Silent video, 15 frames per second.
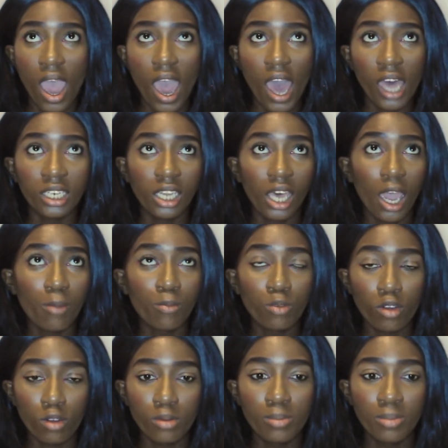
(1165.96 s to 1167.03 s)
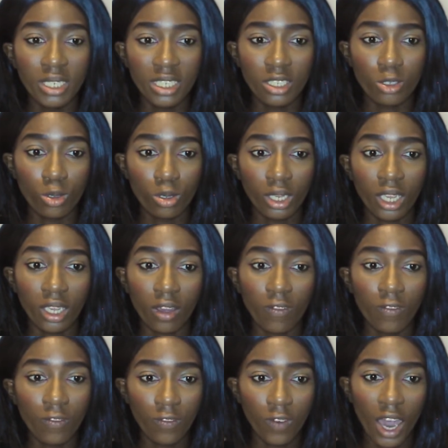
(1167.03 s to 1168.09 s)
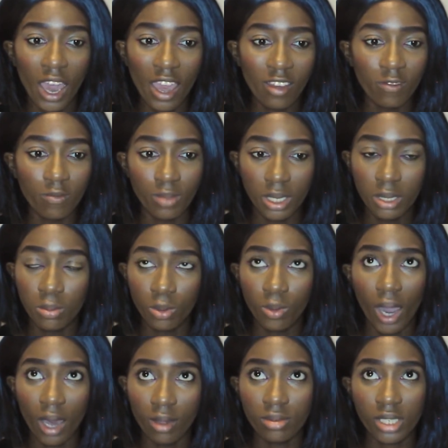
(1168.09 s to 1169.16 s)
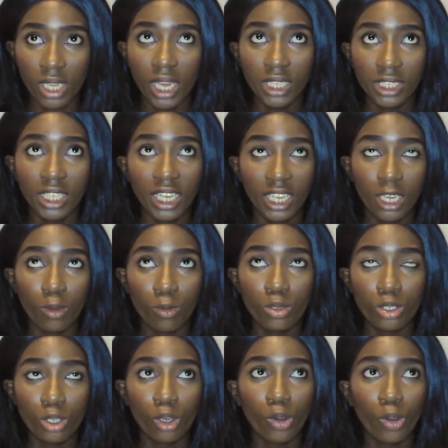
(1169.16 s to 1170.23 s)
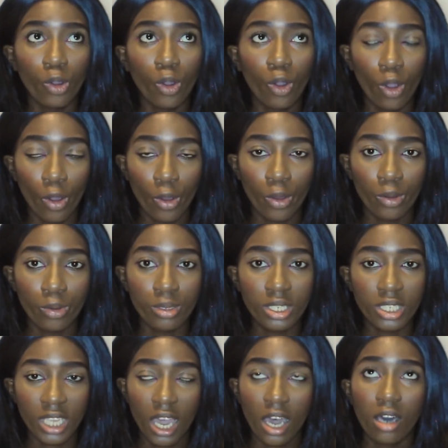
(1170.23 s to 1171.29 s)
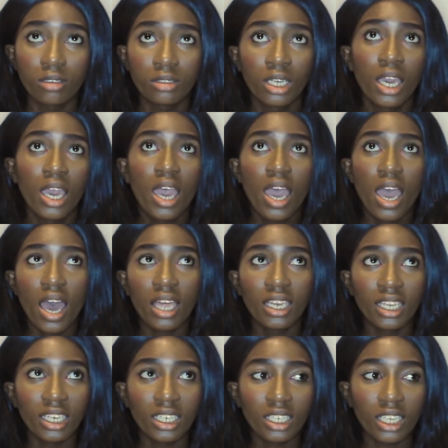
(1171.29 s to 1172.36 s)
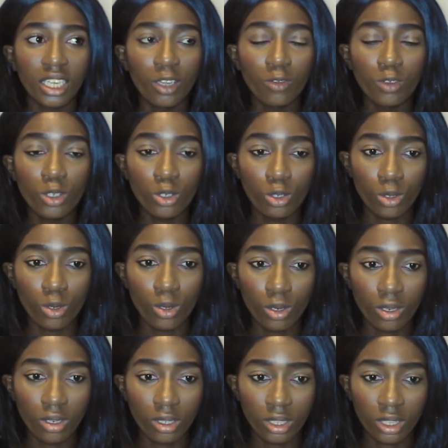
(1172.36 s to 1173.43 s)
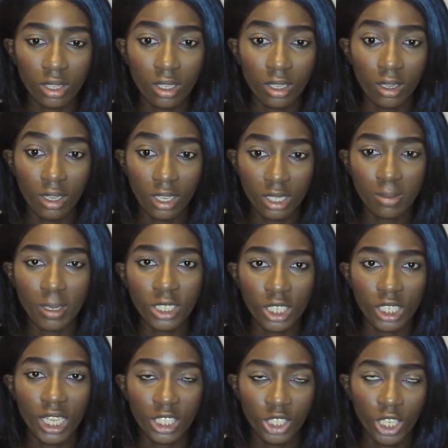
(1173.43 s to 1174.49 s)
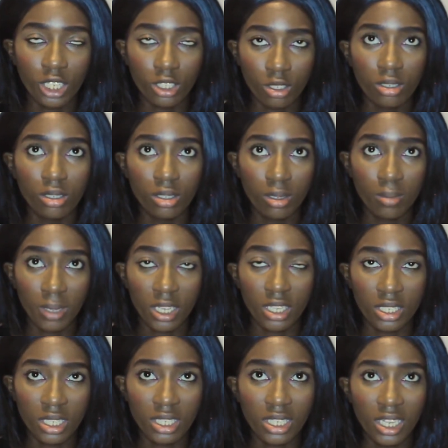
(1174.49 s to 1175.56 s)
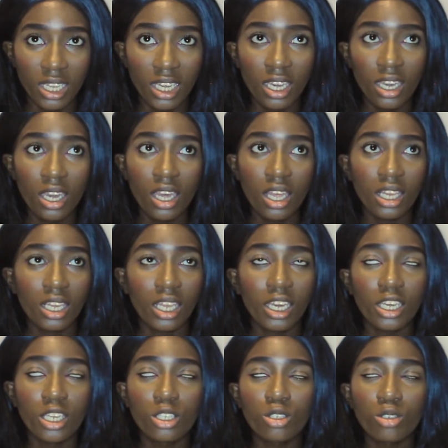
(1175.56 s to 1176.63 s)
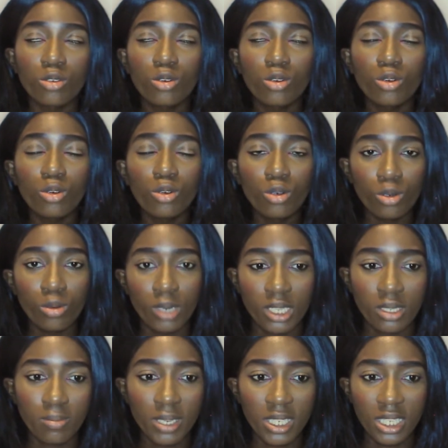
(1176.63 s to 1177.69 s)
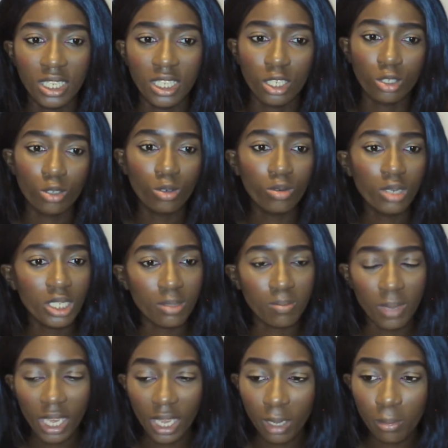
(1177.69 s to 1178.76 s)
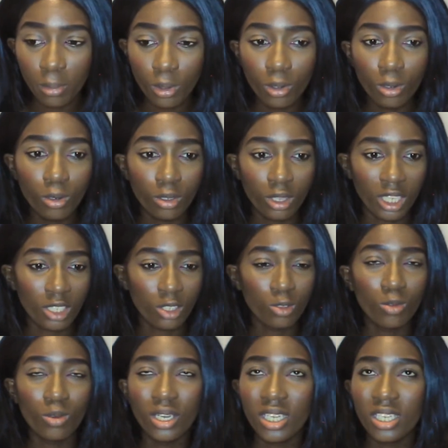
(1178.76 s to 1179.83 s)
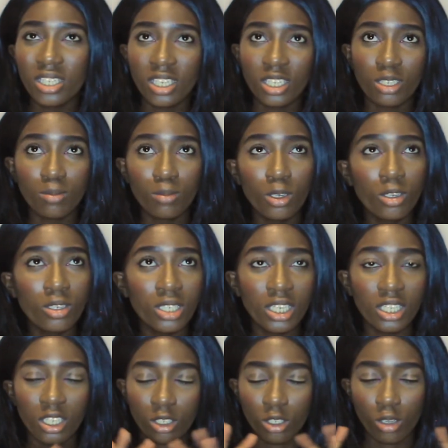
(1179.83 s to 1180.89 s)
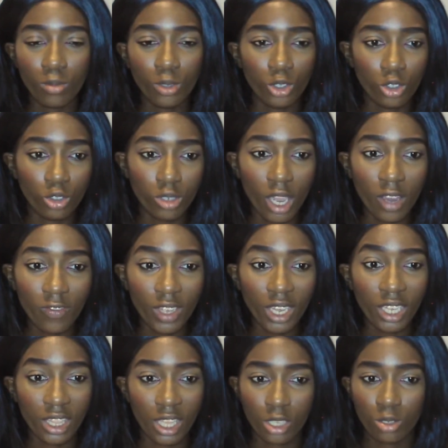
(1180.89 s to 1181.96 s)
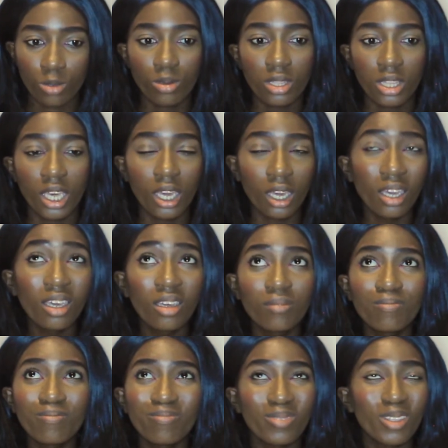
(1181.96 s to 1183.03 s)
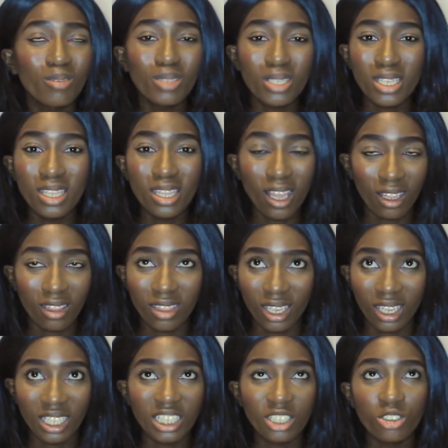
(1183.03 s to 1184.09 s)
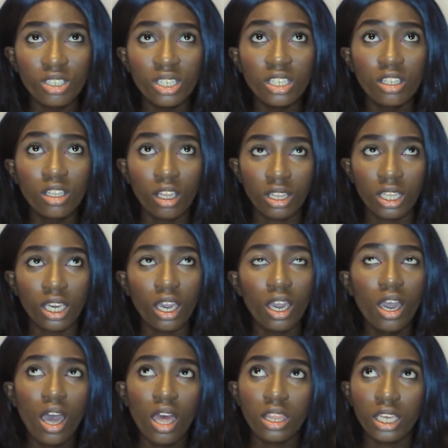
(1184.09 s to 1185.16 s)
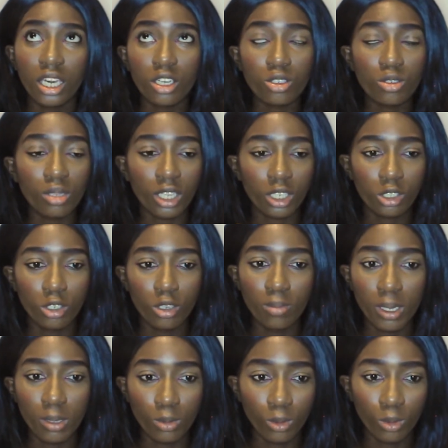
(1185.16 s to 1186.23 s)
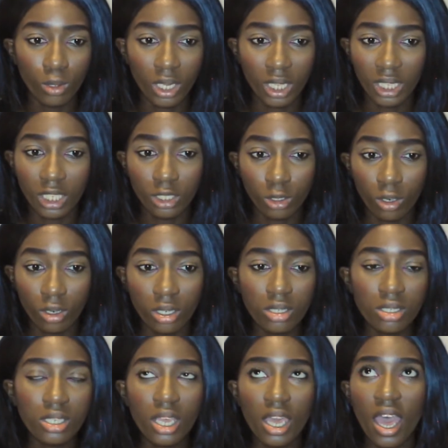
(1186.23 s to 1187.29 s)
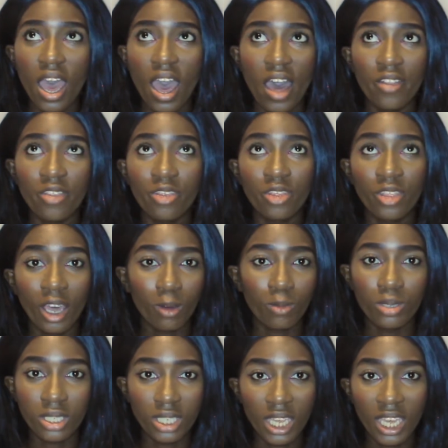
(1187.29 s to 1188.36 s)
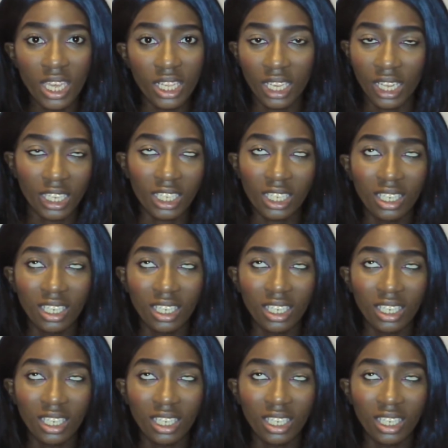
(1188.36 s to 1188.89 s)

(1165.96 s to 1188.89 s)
and I probably saw like 5 people outside. Like, it was a ghost town. And like, if you saw especially like Chengdu, the bigger city, like it's always busy, there's always people, there's noise, there's music, there's so much traffic, that sort of thing. There was nothing, literally nothing. I think I saw like 2 people walking their dogs, and that was it. Like,